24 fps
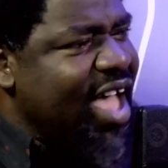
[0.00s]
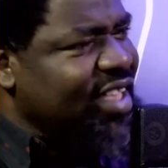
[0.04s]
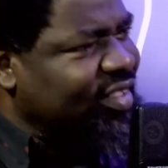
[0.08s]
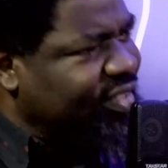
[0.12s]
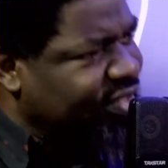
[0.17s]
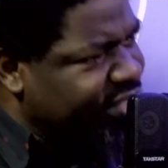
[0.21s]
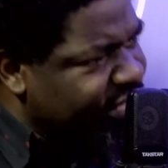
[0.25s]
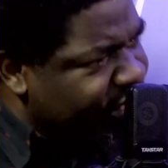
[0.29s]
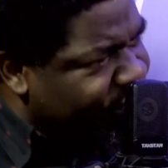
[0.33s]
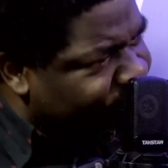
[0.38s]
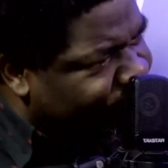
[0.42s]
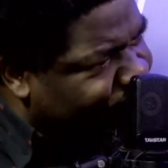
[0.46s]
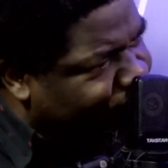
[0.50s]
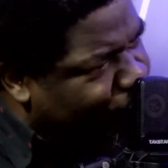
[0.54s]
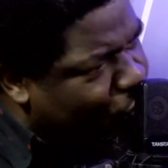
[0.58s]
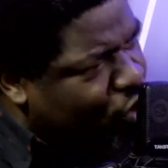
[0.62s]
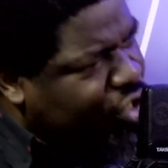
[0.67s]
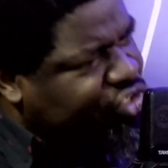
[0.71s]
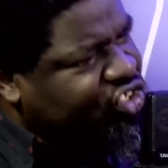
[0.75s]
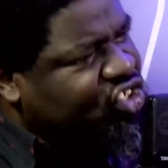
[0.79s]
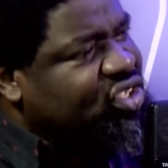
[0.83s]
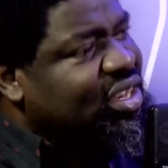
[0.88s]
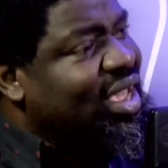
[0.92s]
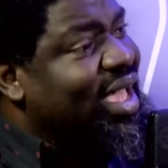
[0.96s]
I still
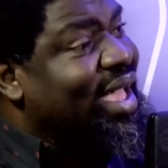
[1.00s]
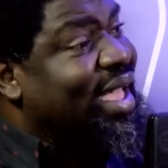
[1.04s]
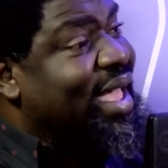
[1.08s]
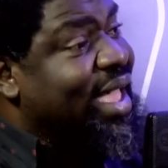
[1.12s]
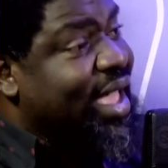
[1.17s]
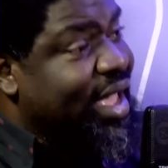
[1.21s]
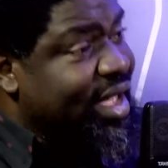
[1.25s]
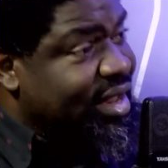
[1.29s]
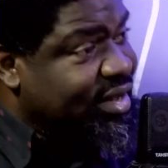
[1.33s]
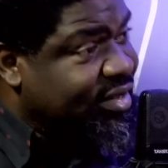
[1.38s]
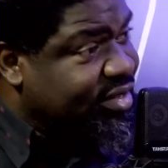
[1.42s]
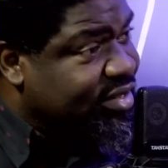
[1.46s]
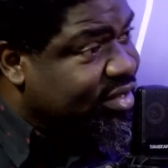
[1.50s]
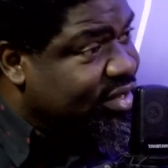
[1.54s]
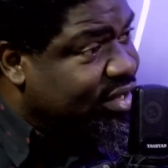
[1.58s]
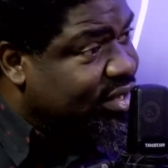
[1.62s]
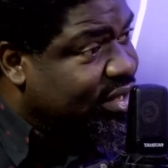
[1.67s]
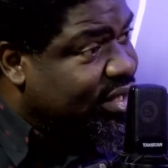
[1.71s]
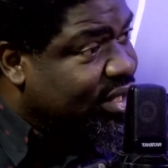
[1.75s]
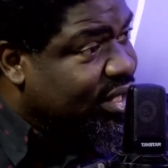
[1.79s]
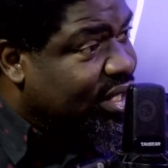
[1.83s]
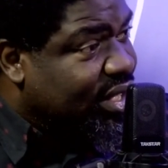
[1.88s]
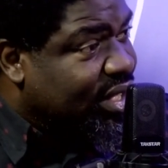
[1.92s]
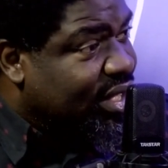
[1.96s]
forged ahead.
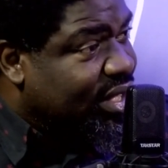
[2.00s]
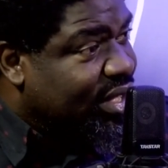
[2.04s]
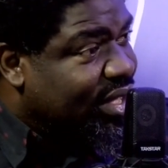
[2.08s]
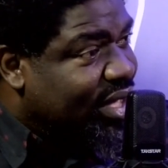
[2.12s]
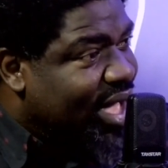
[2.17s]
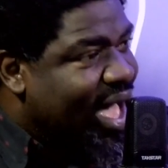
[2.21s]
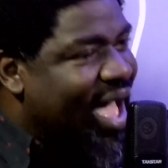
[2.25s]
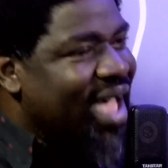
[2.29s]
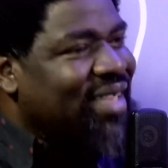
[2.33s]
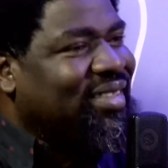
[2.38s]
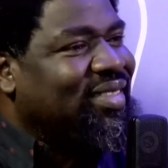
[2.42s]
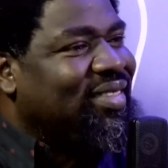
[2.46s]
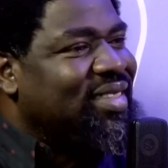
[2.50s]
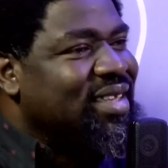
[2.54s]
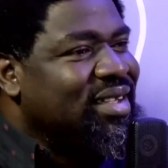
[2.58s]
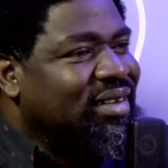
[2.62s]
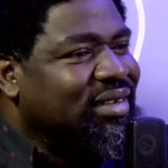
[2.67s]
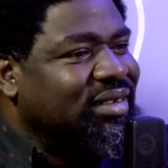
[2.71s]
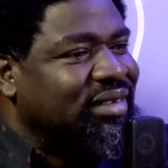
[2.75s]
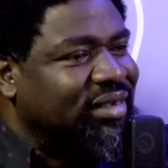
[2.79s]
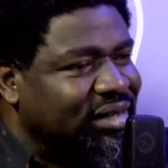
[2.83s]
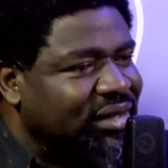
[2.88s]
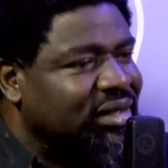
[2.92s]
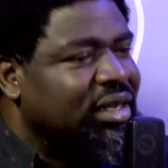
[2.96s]
I
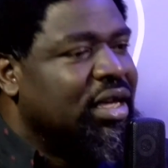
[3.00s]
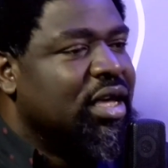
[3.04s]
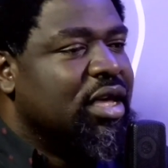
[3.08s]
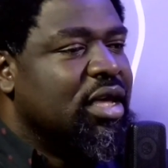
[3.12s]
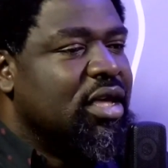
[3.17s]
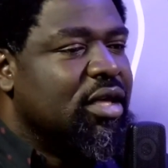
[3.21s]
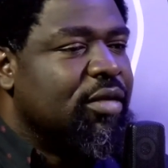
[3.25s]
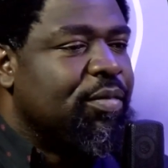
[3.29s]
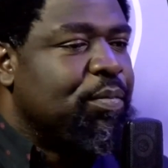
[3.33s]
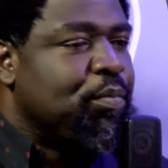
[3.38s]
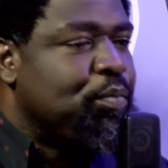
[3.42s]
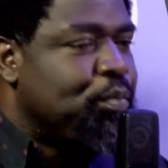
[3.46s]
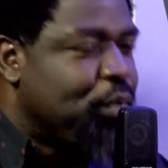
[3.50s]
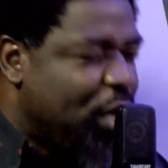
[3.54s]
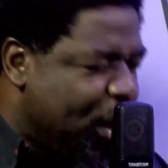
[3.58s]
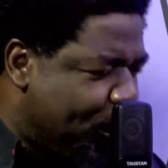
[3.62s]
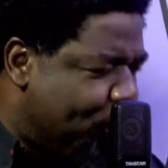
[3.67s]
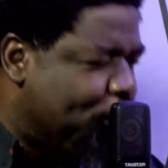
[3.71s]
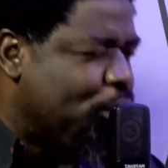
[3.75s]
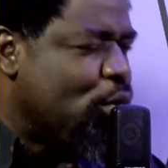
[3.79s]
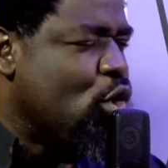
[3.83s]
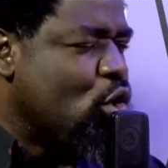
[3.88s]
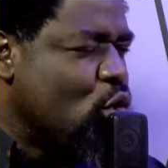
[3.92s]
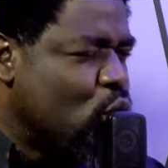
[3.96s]
still did.
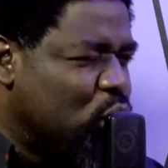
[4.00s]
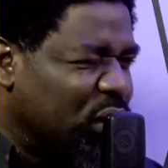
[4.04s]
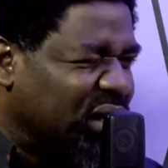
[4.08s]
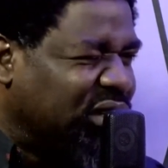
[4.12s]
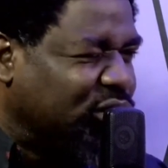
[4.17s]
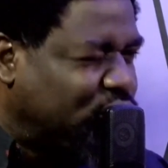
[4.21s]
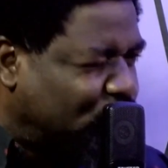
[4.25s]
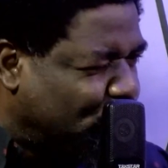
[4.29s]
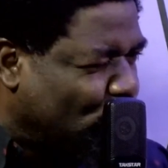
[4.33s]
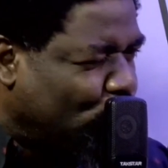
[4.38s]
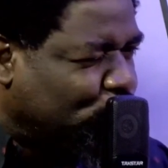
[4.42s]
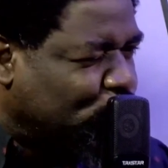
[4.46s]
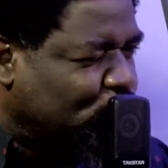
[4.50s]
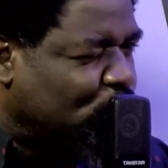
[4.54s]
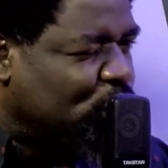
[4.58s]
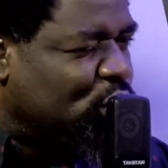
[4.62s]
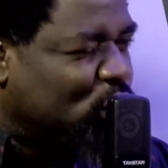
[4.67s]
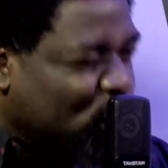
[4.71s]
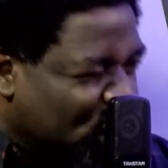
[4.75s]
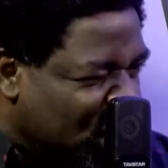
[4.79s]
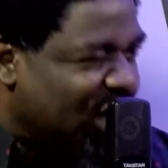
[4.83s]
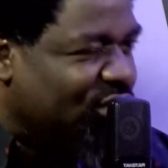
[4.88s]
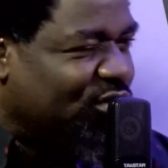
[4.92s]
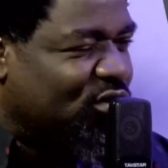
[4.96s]
People will talk to
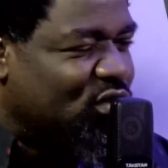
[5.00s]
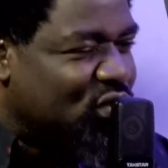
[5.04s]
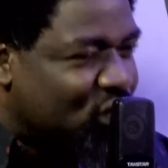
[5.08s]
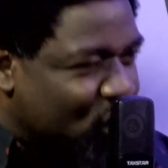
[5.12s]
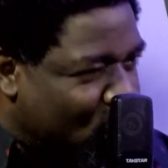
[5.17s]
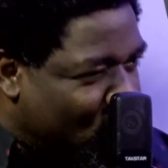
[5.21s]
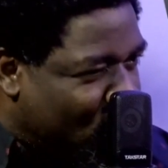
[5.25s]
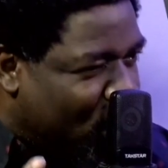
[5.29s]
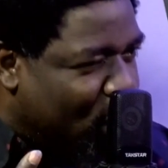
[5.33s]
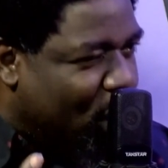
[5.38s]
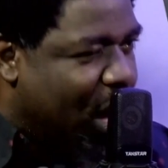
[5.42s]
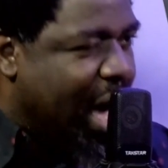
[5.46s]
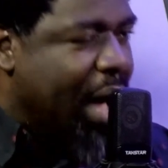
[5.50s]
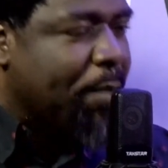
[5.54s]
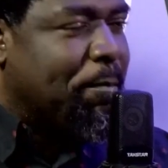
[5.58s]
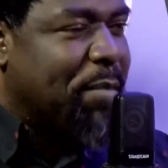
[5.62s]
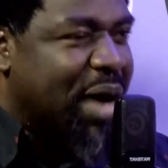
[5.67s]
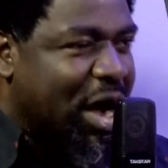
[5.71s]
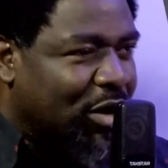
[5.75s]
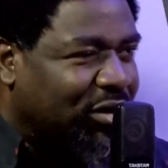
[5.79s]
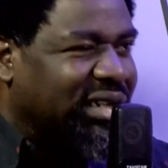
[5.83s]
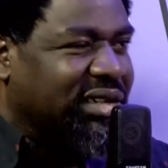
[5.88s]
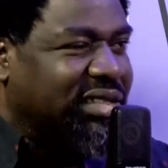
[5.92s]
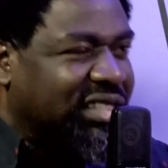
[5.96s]
you even
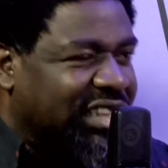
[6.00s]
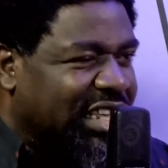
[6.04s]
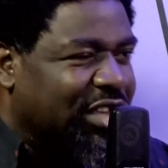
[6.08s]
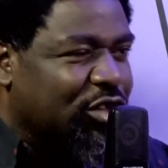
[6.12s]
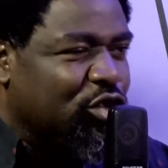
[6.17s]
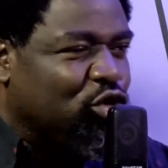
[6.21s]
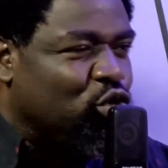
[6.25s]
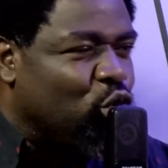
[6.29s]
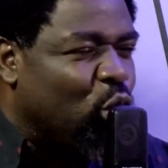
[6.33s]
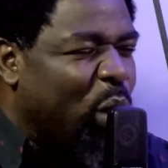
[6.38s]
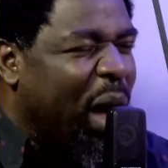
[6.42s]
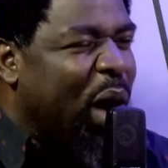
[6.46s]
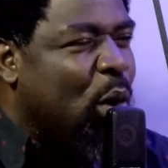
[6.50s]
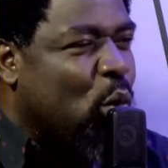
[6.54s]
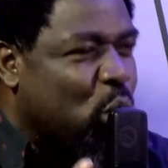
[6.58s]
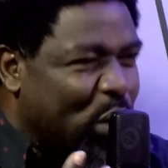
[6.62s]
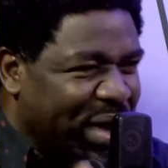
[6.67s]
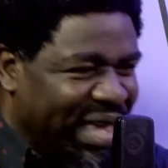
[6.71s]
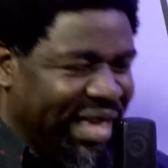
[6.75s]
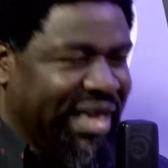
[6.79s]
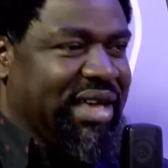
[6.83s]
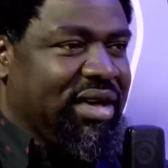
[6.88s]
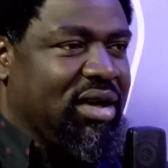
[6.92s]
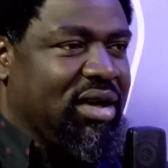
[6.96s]
about the things you are weak.